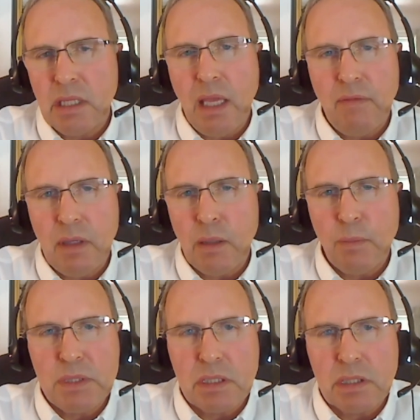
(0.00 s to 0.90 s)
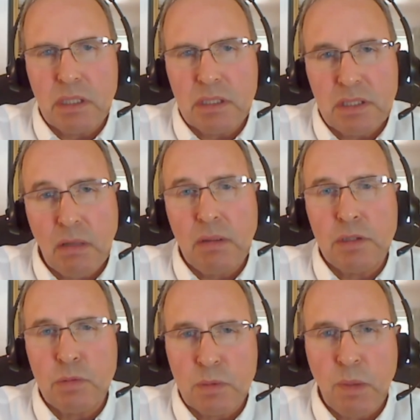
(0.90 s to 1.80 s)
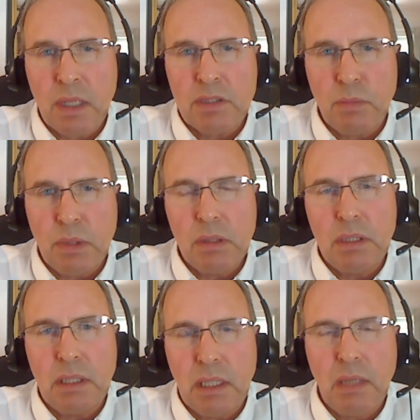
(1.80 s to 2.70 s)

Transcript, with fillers: Navy in a position of serious responsibility,